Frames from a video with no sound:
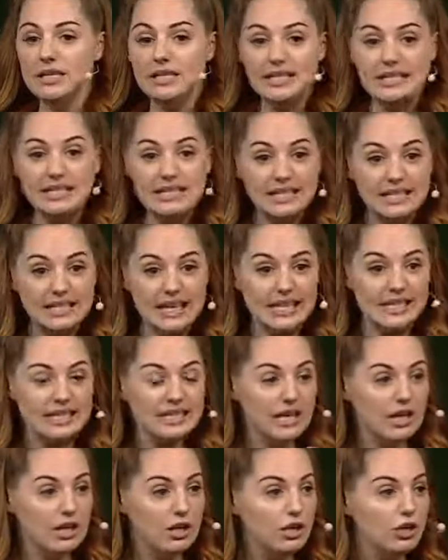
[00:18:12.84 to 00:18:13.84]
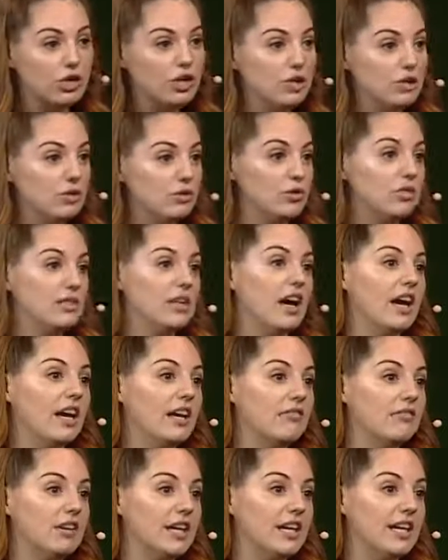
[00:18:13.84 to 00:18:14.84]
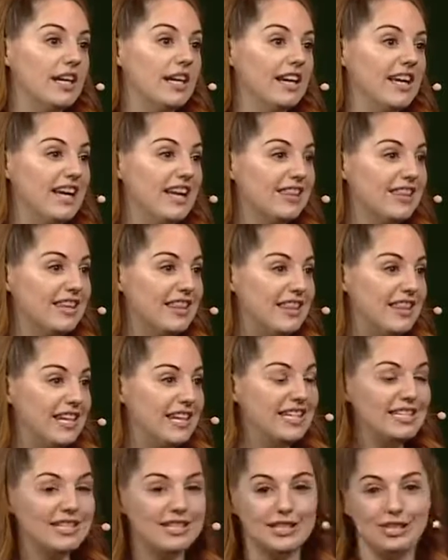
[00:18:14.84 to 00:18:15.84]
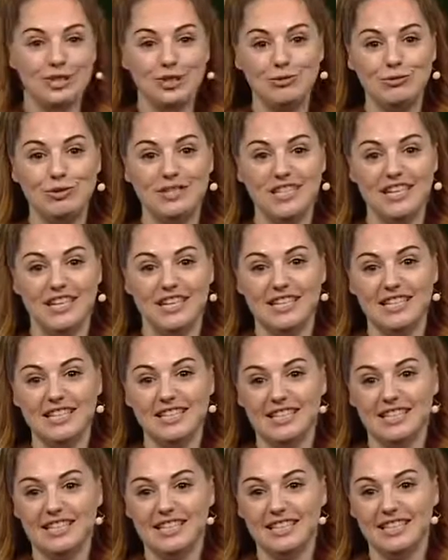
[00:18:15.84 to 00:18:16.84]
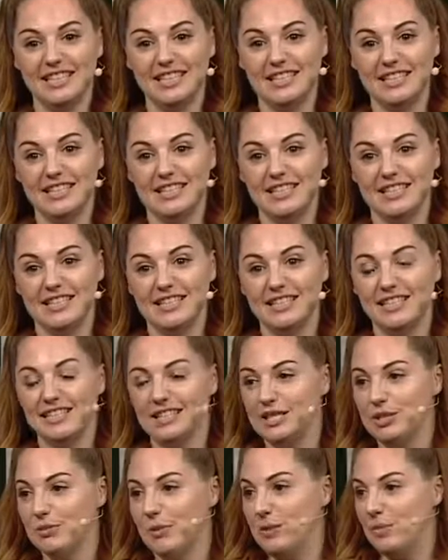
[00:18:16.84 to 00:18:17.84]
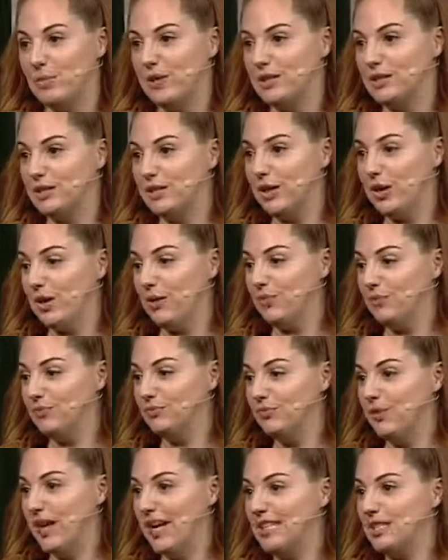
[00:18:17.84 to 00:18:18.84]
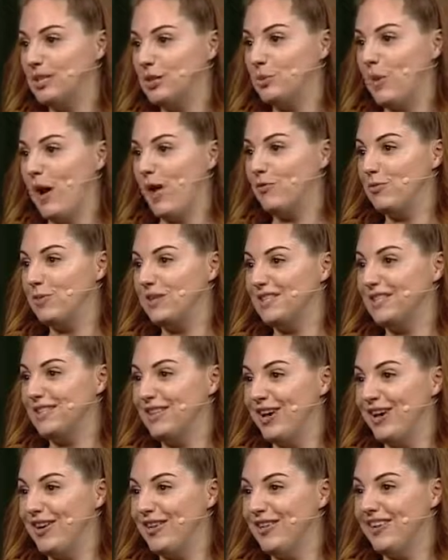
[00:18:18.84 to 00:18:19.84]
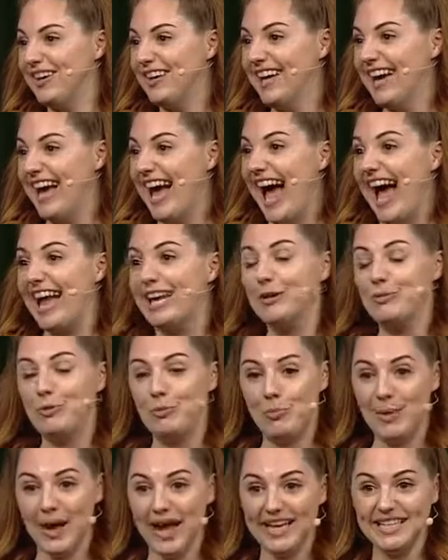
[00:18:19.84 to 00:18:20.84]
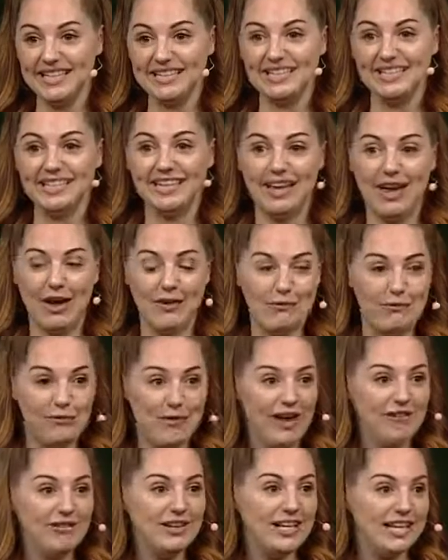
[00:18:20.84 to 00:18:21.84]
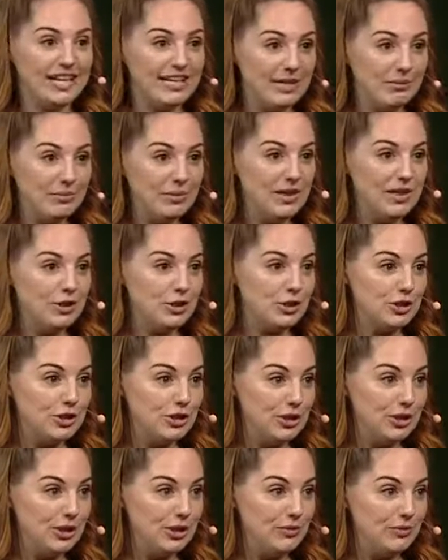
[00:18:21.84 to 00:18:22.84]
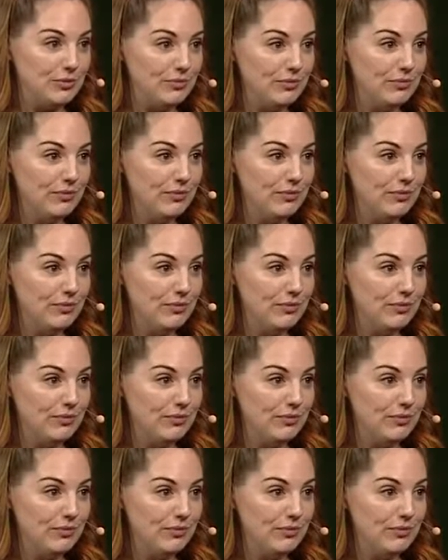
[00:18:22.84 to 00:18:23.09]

sit and look at your diary at the things that you did 6 to 8 weeks ago, 8 to 12 weeks ago, and it will paint a very clear picture to you.